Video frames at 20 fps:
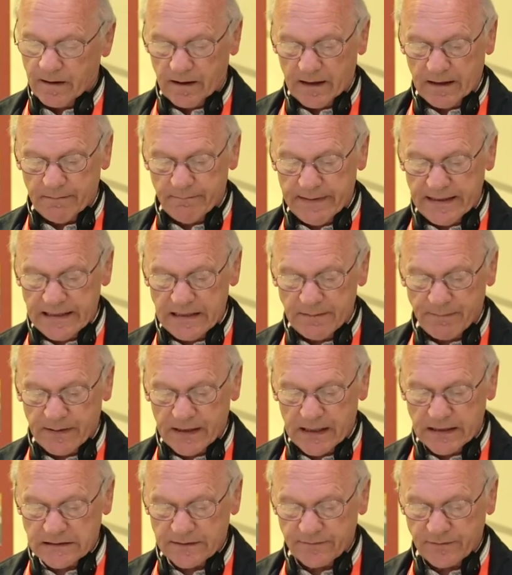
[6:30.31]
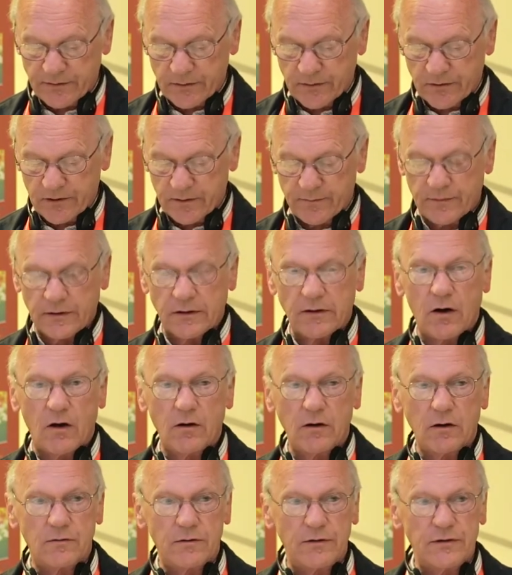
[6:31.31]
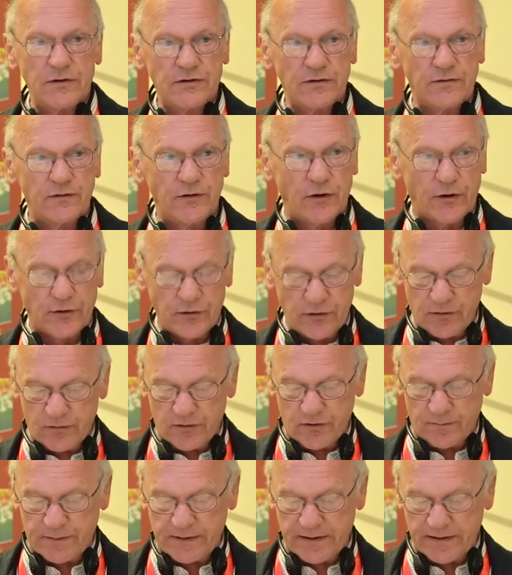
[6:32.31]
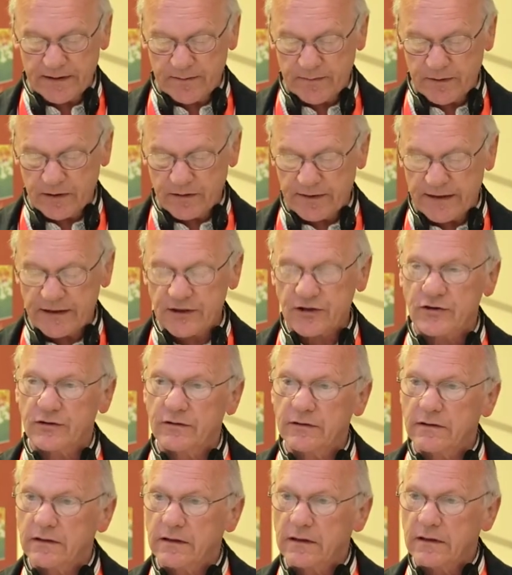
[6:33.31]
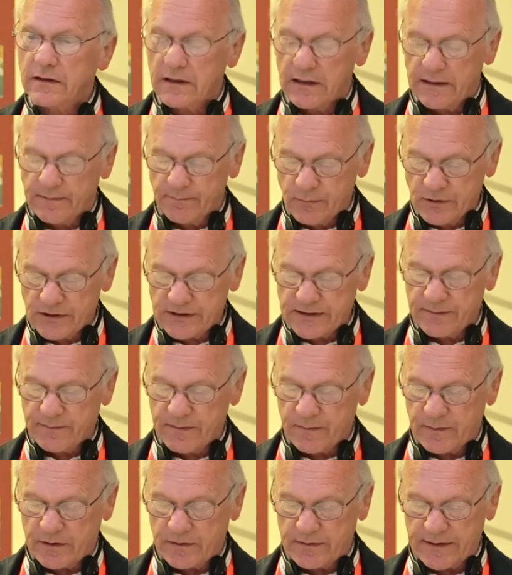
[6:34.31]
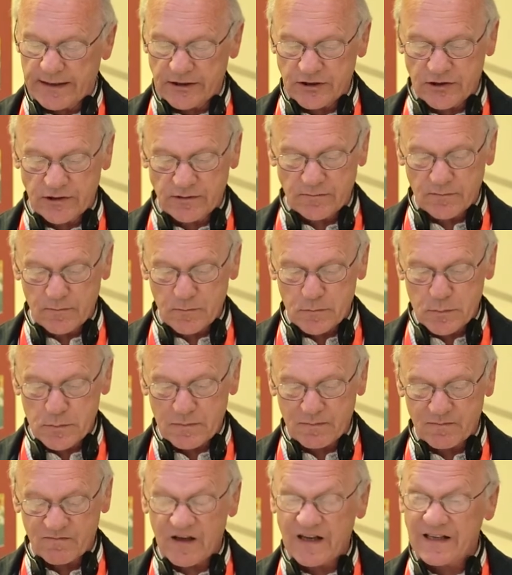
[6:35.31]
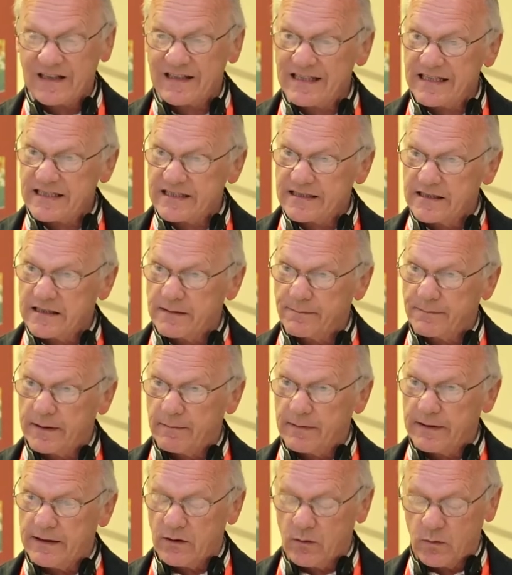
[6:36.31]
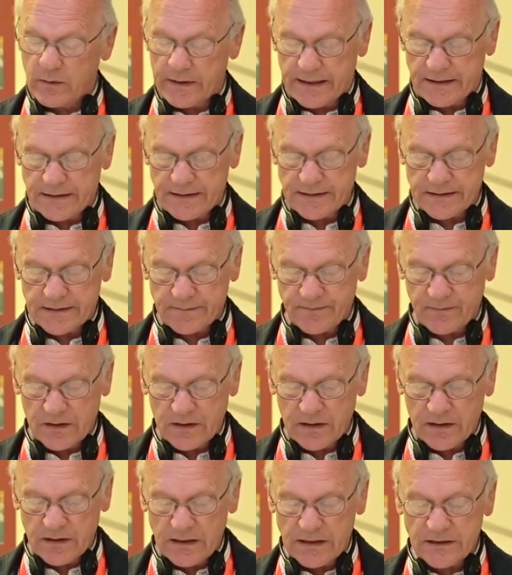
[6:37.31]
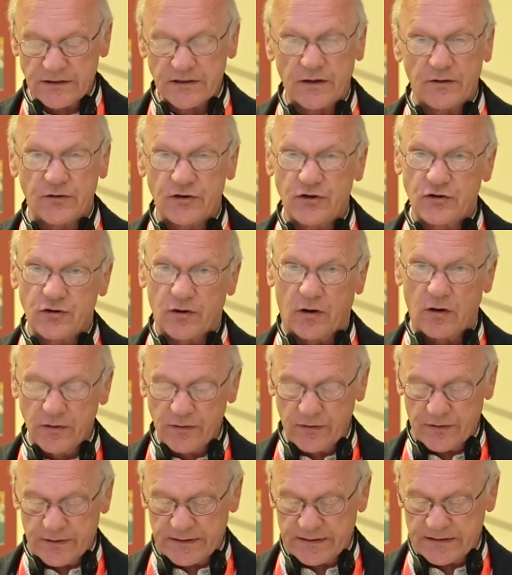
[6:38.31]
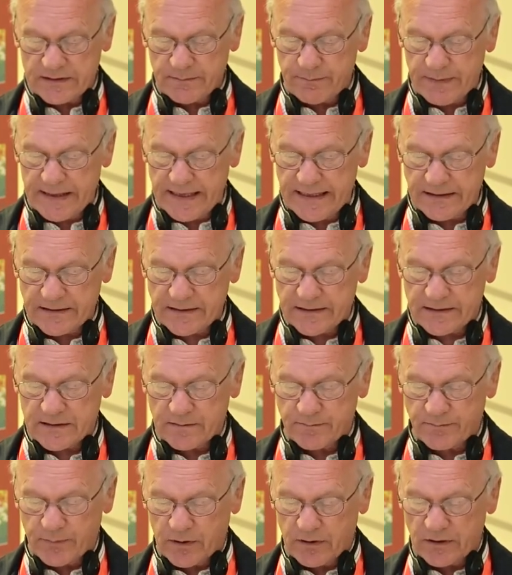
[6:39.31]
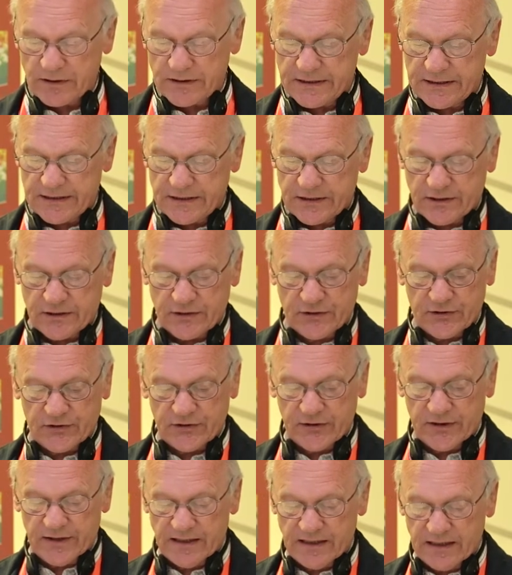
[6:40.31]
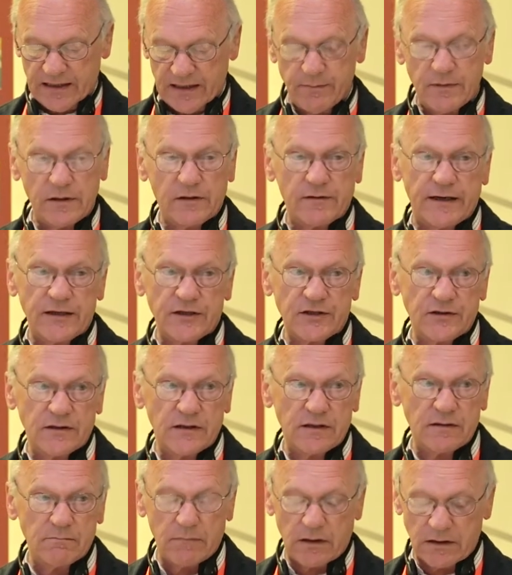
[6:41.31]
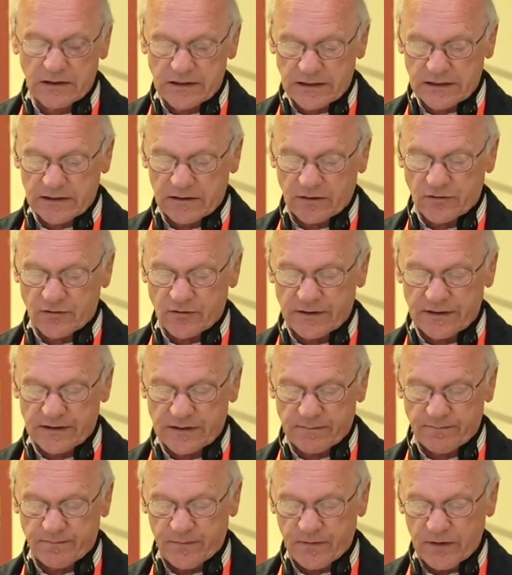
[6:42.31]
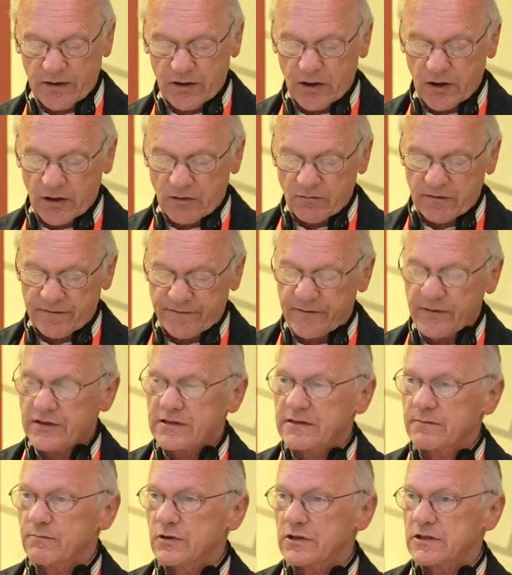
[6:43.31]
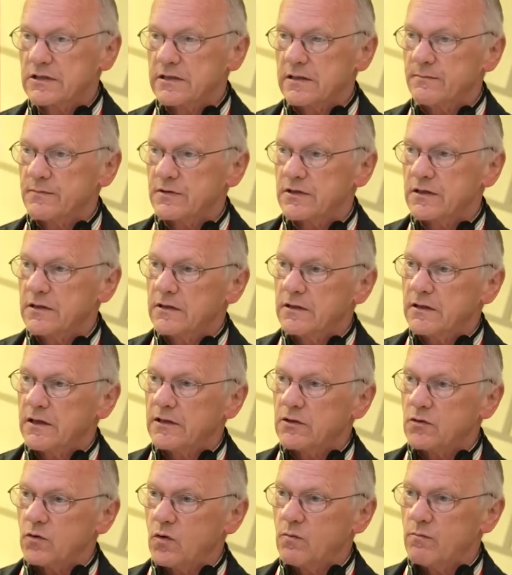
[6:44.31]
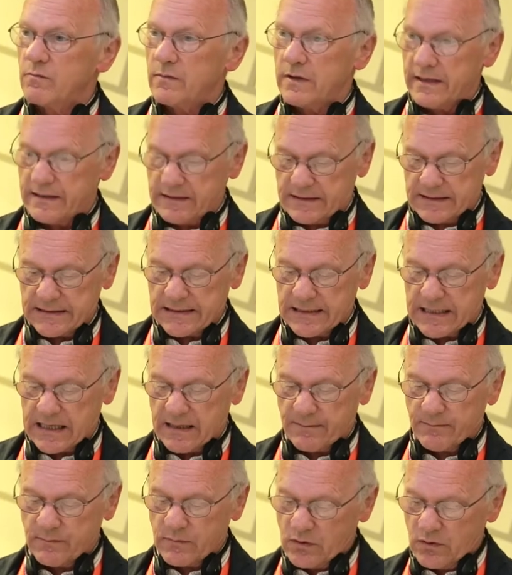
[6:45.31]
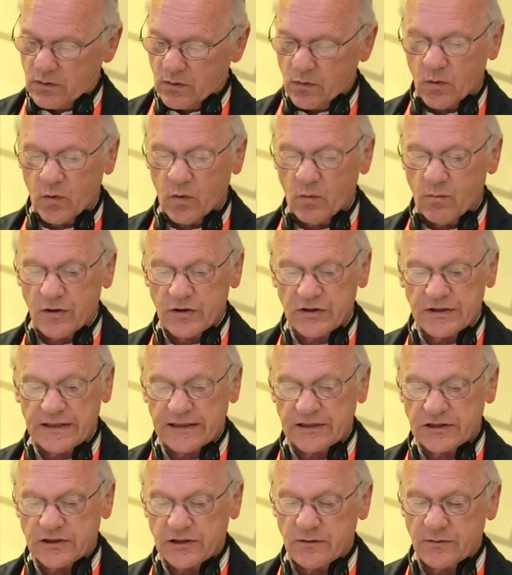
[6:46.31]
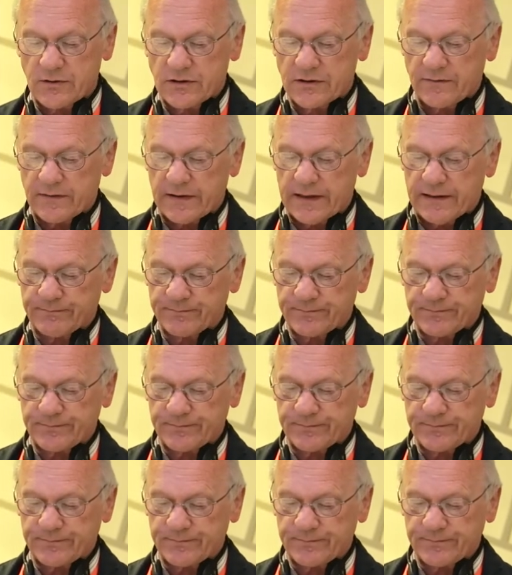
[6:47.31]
In many parts of Europe, the congruence of non-European immigration and Muslim immigration, at least in the public awareness, is so strong that debates and policies concerning immigration and multiculturalism refer to Muslims and Islam almost exclusively.